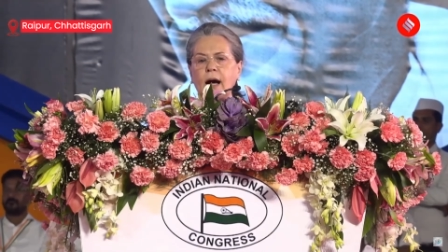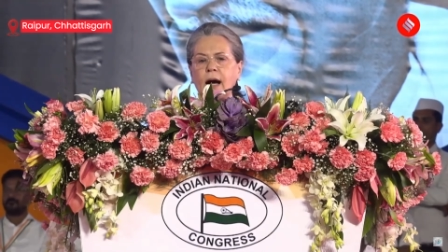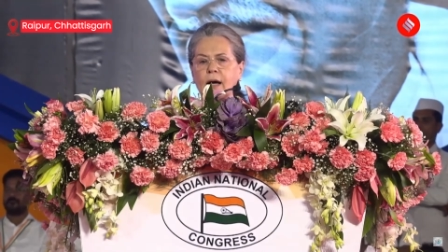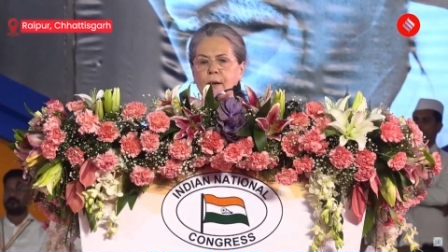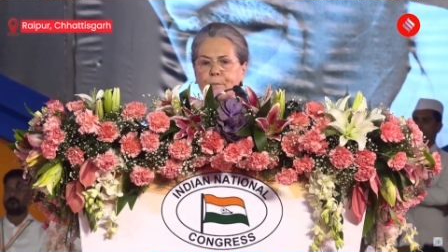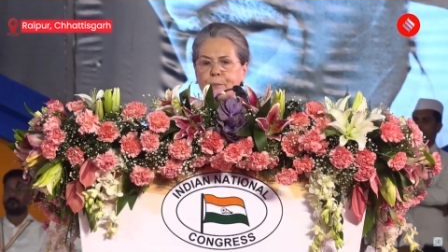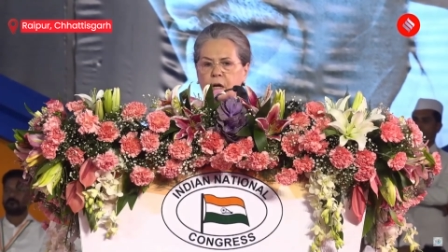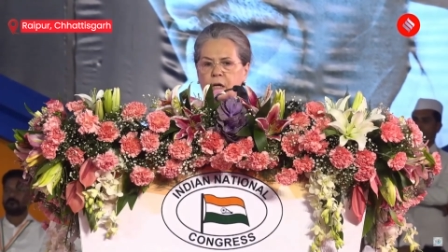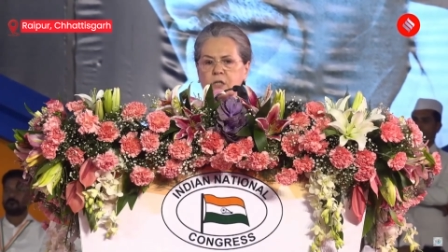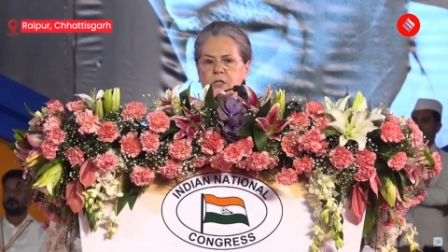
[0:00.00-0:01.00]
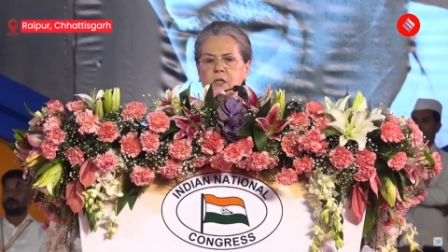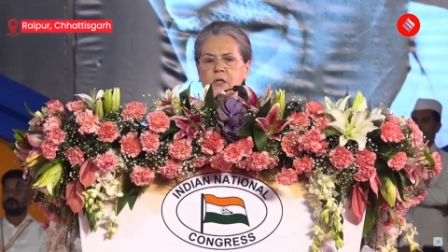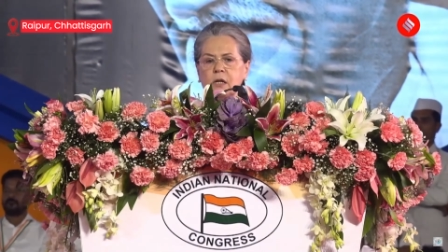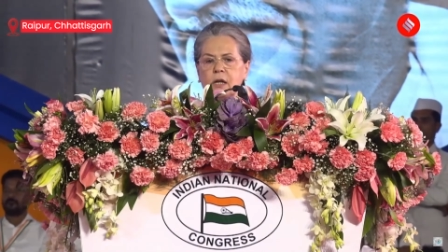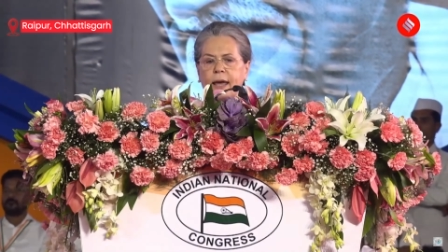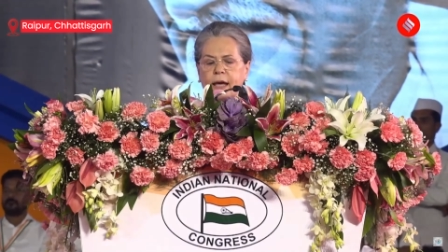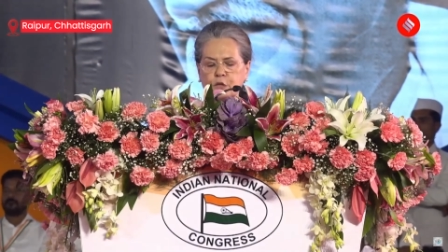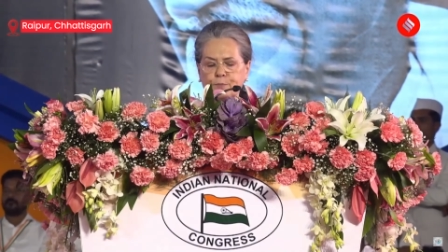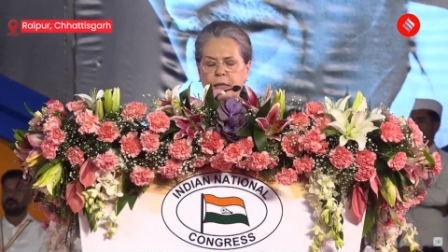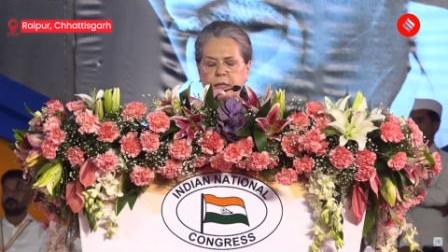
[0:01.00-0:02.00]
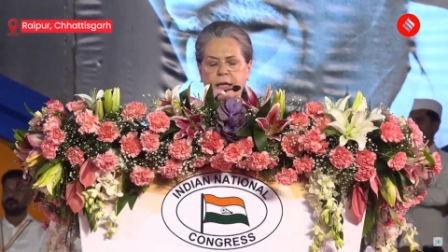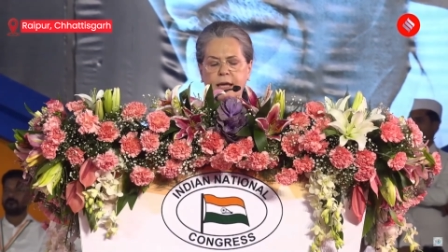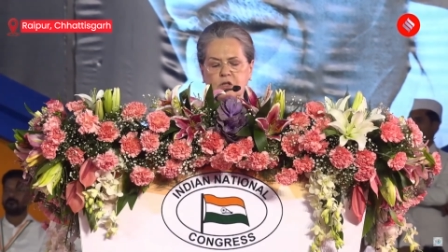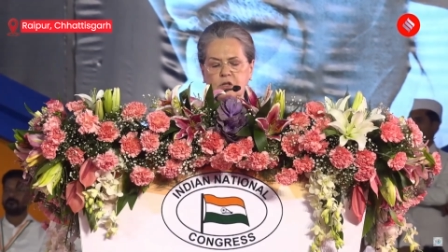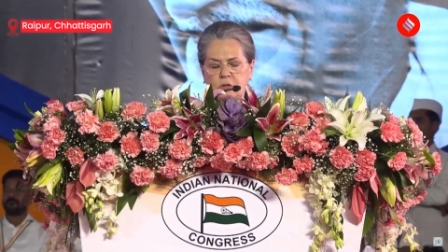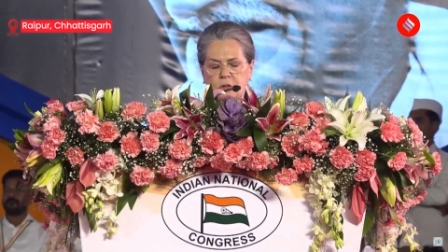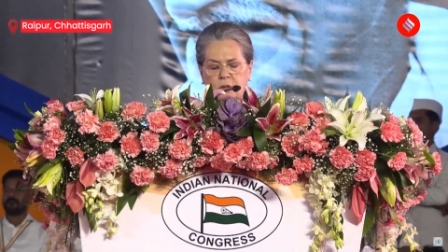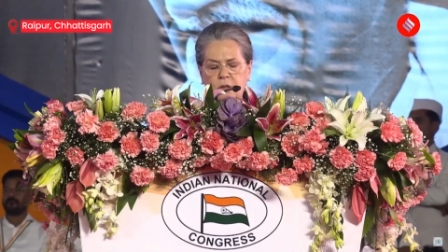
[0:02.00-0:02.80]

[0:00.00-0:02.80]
our personal expectation,